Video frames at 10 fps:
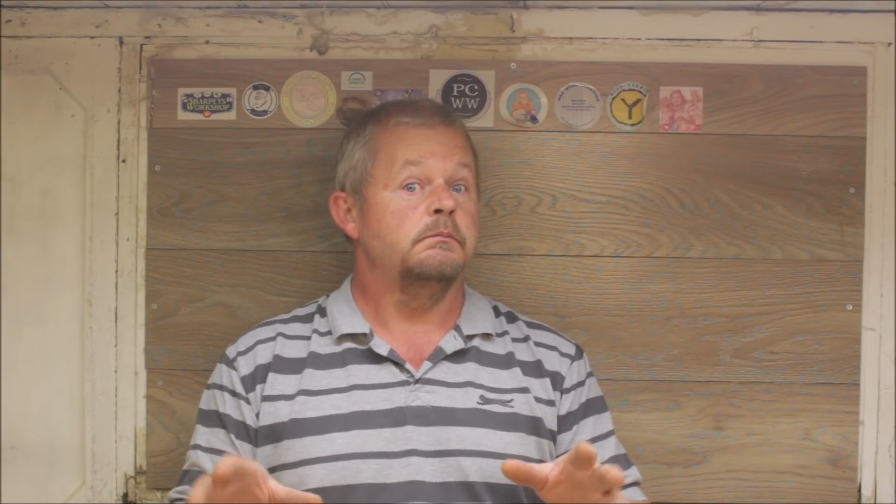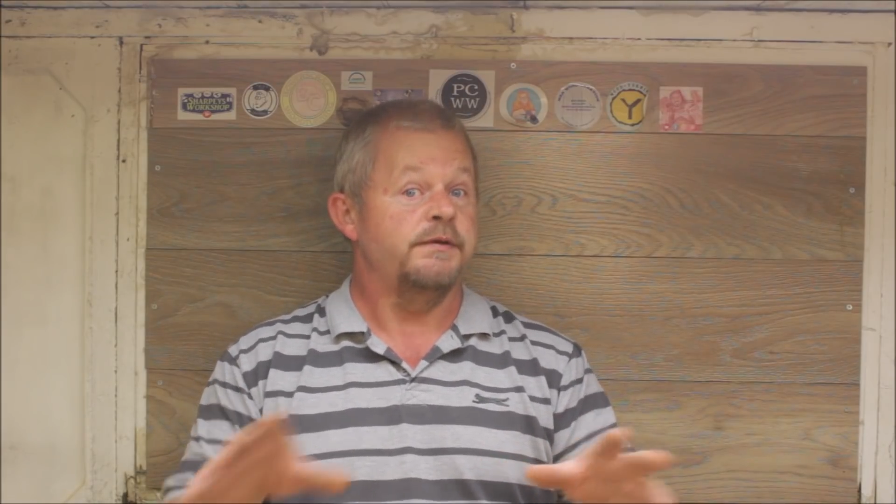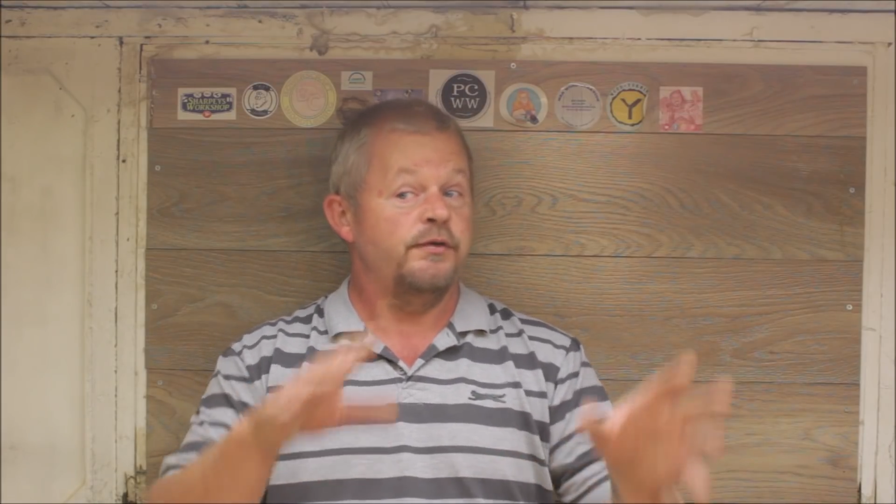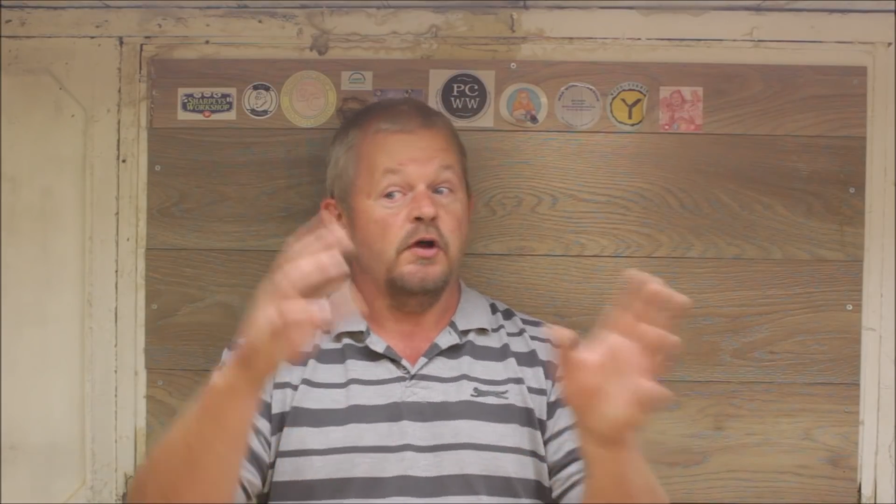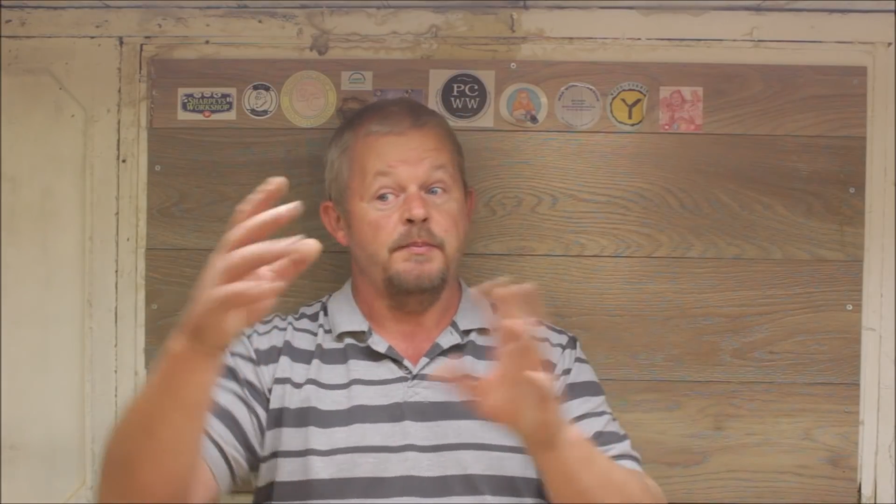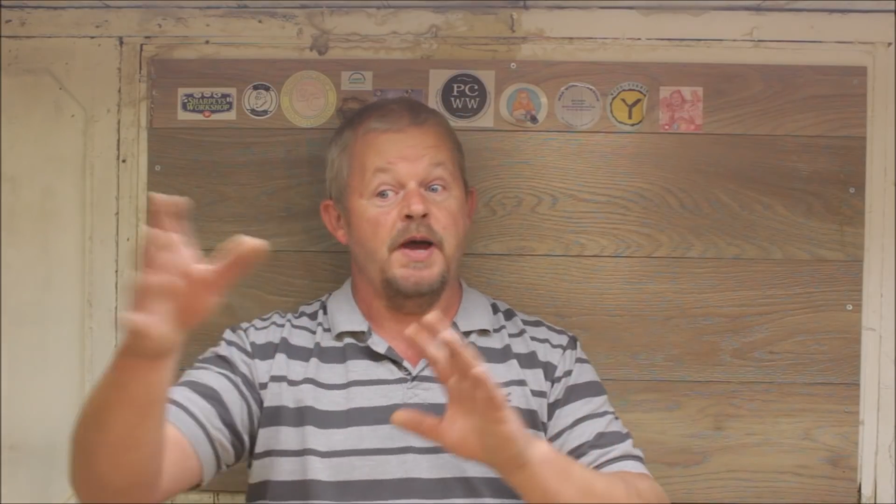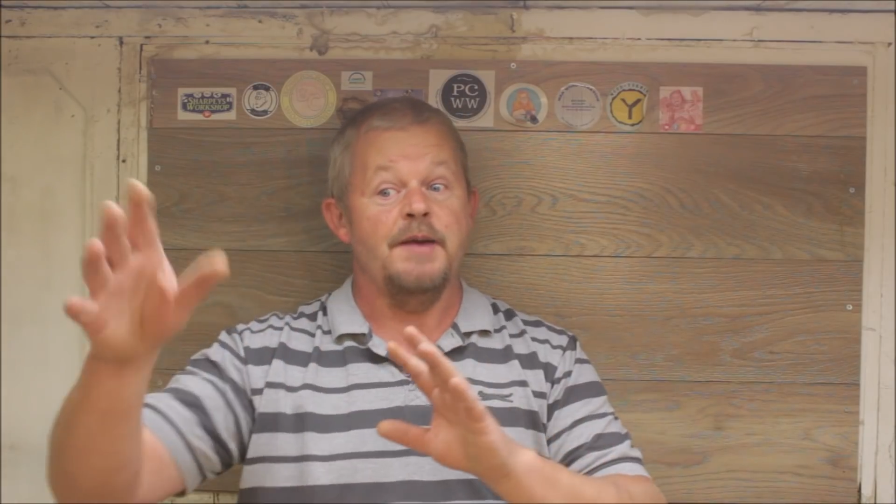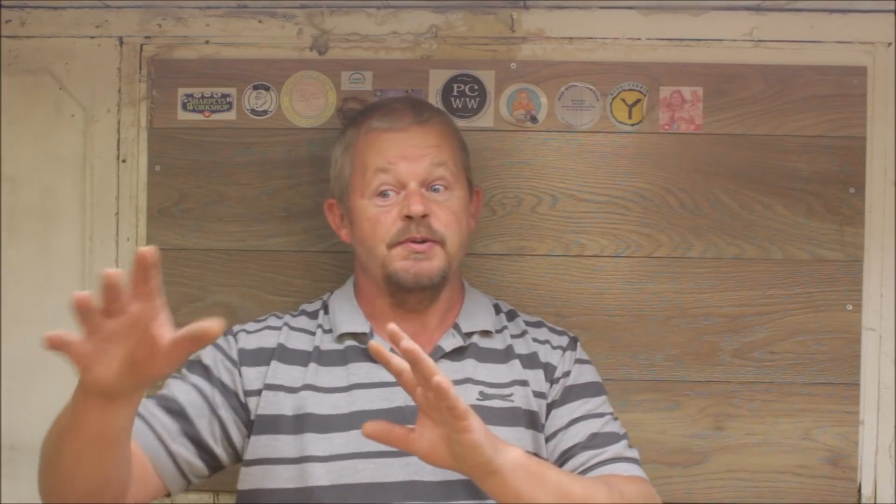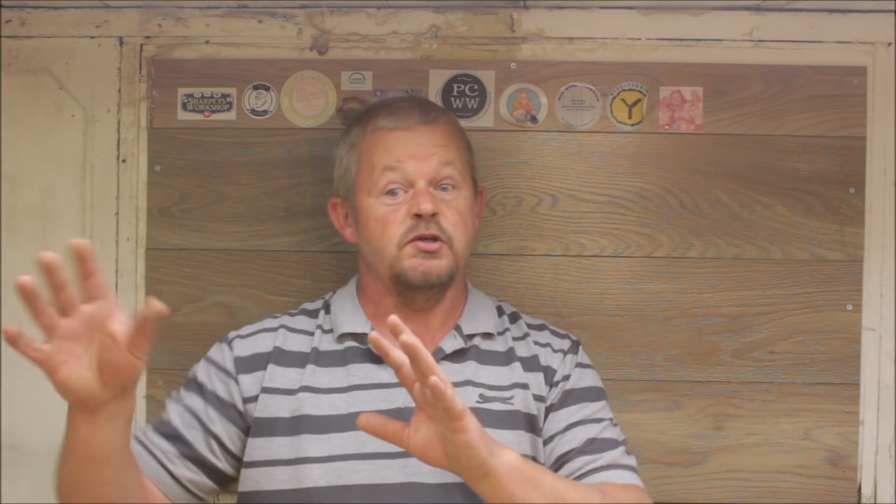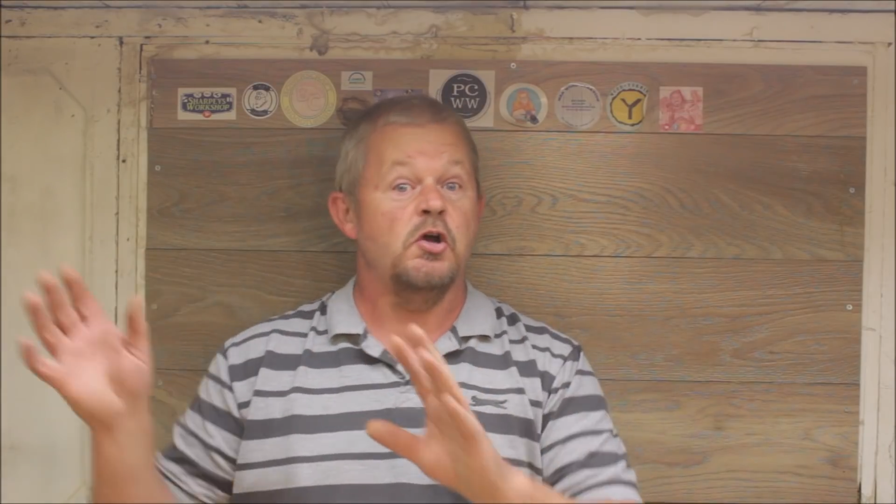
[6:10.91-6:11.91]
before I
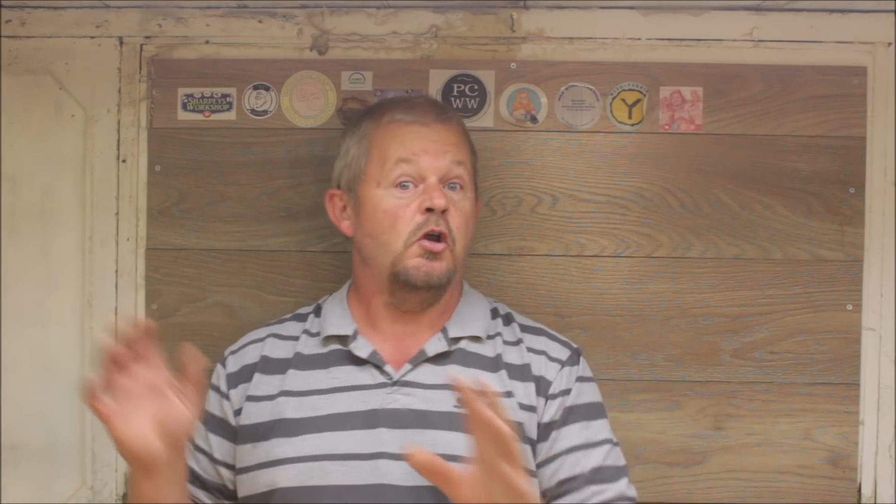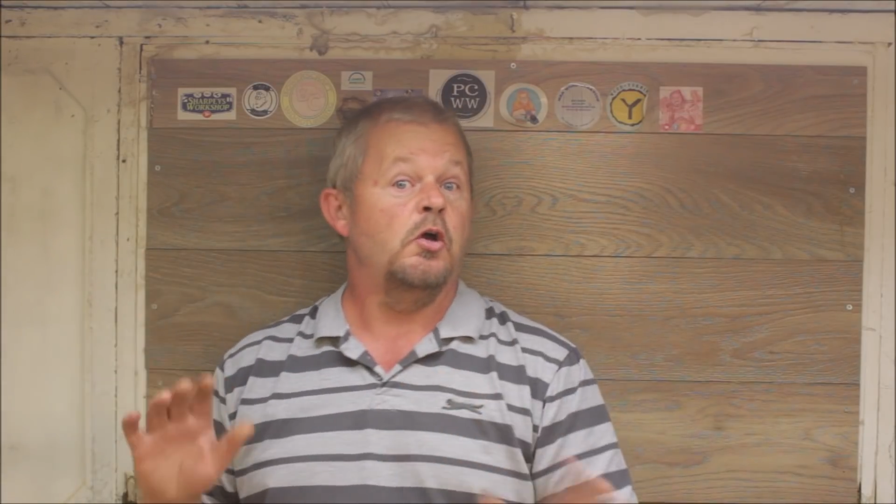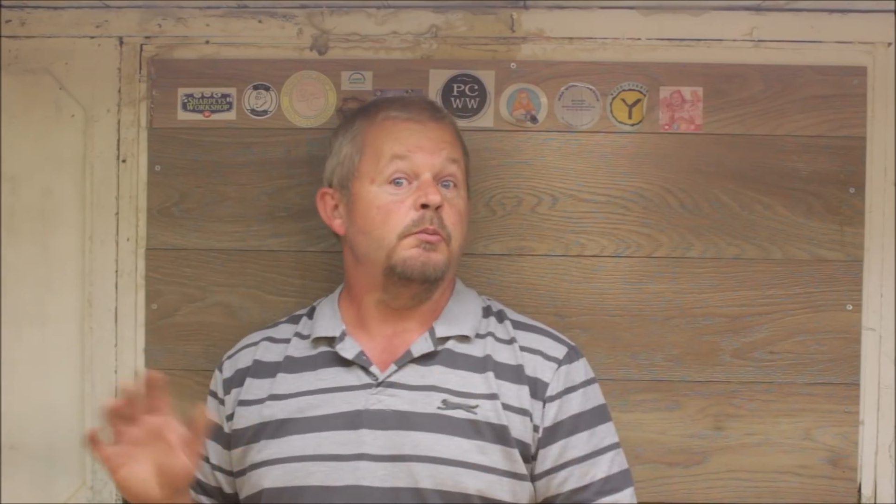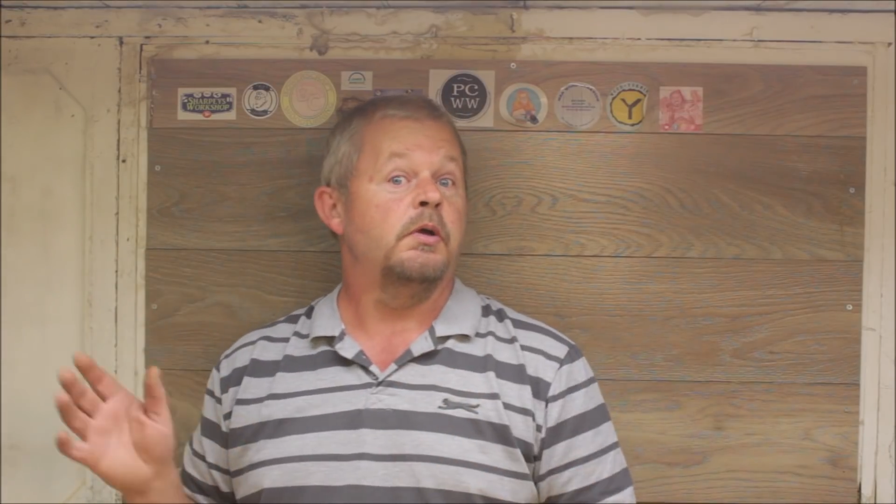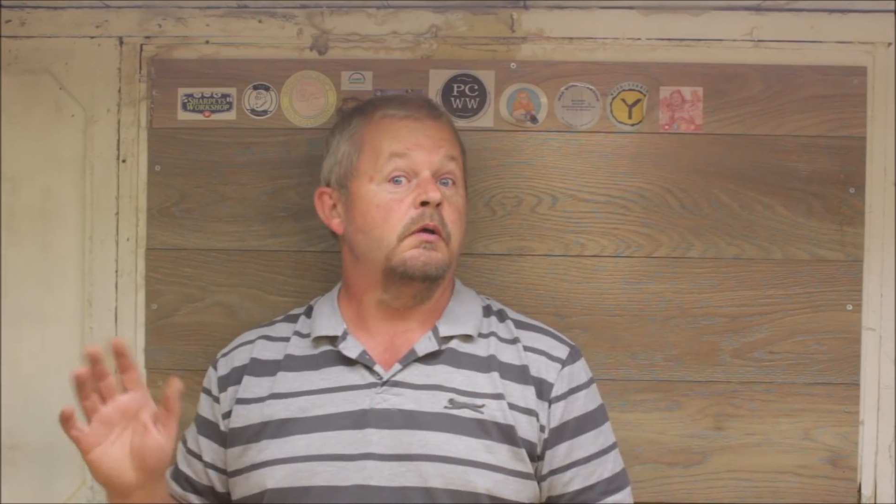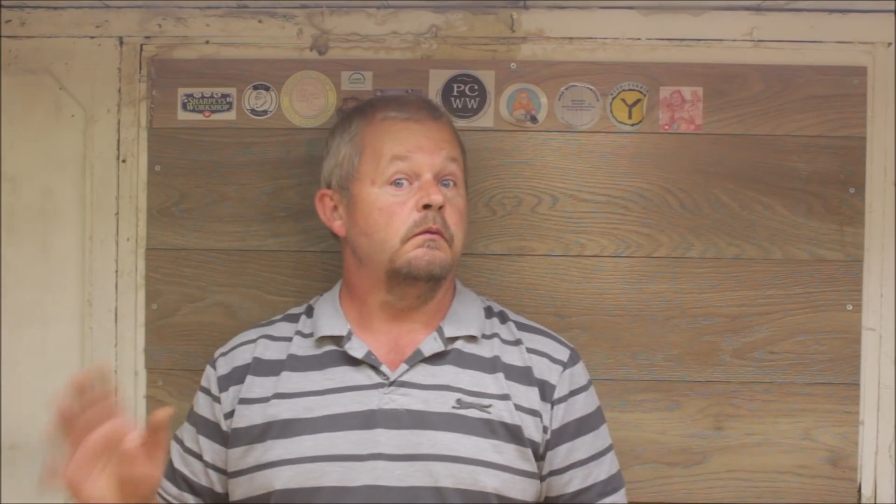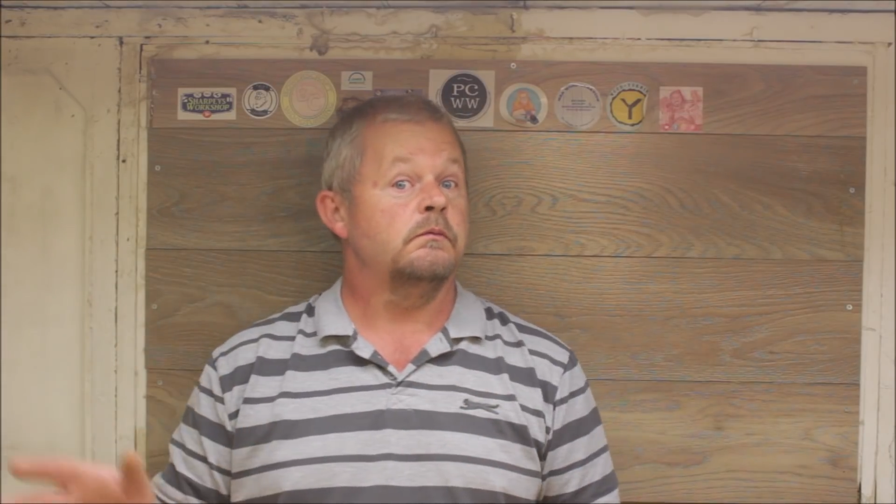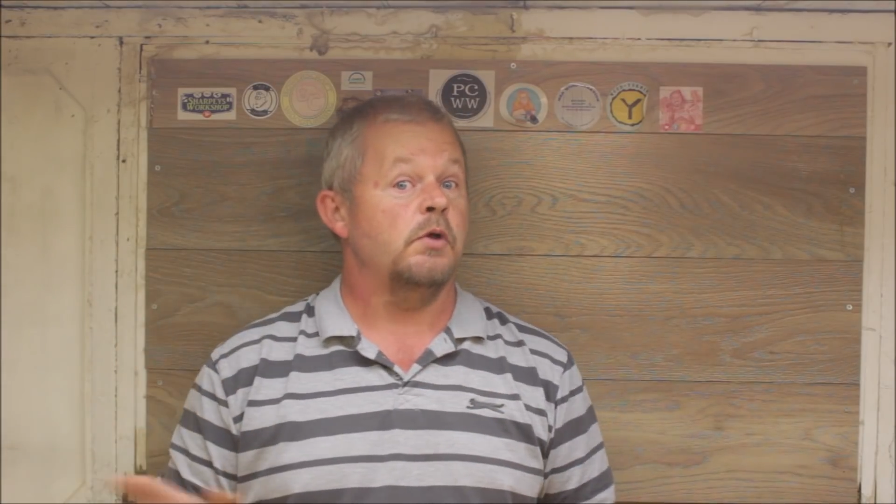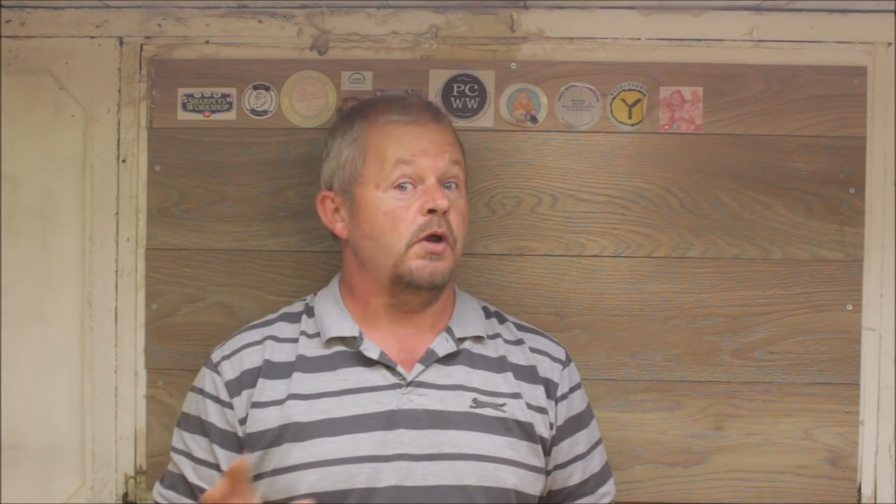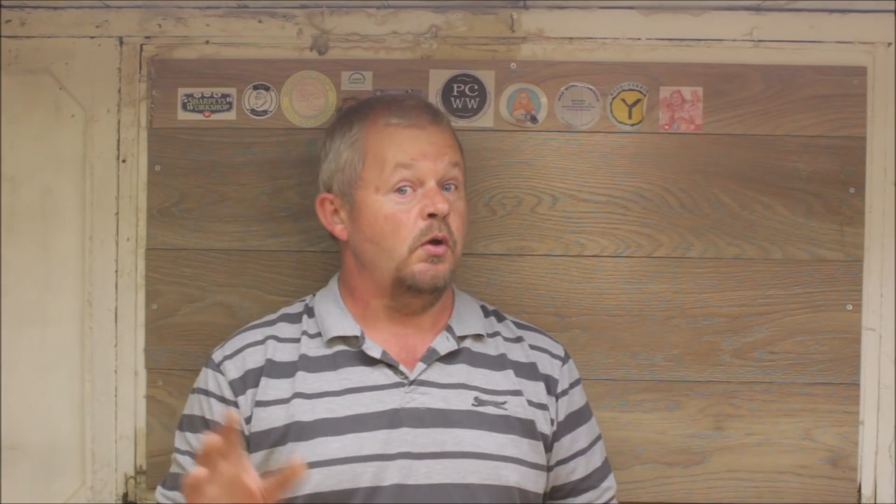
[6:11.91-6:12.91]
pipe it all up,
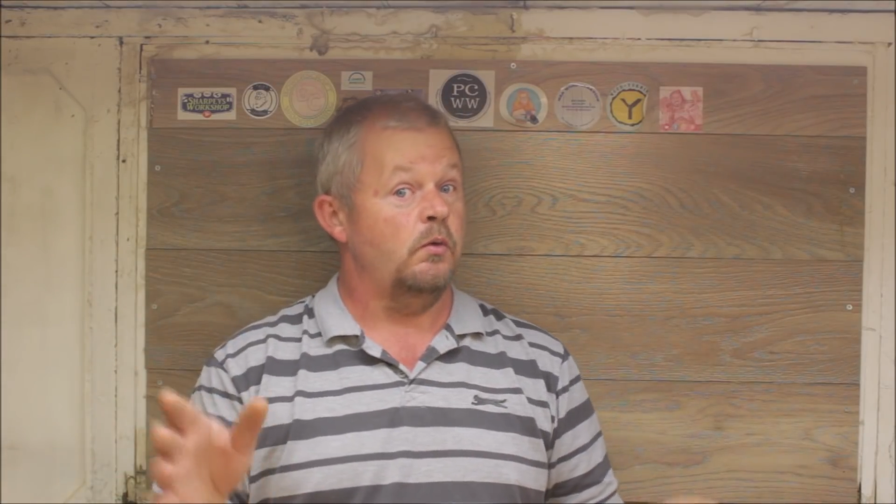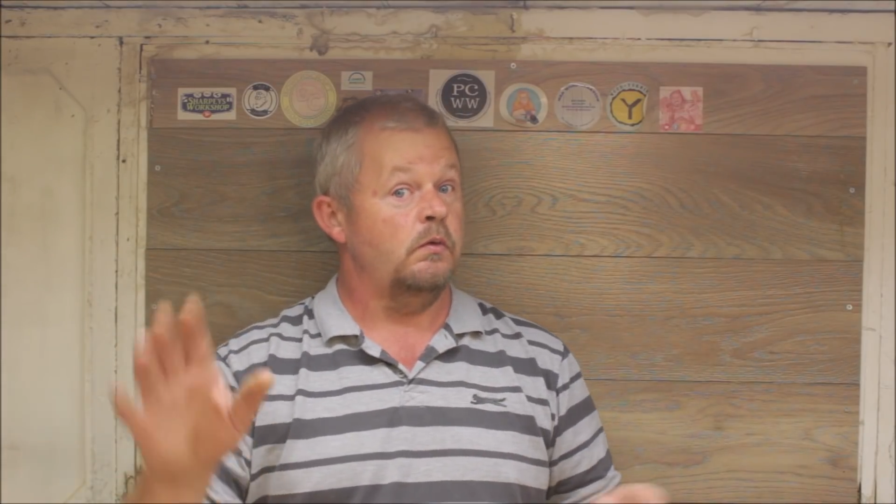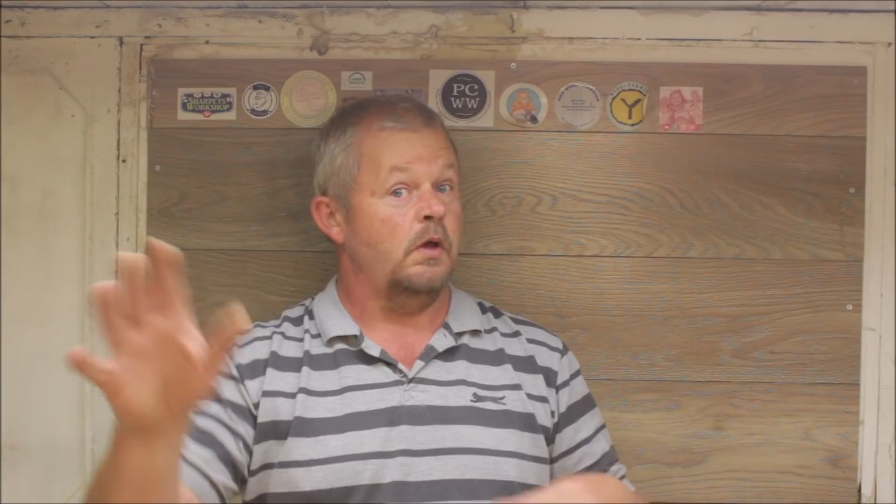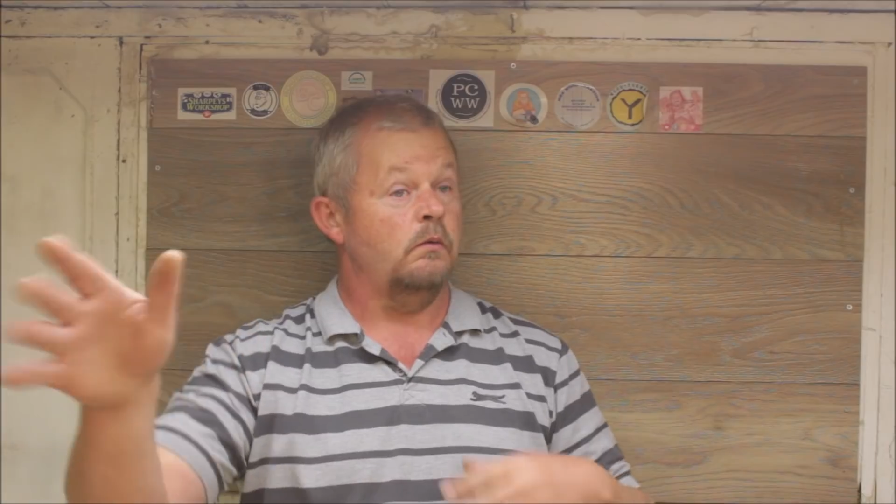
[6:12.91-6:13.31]
so I know,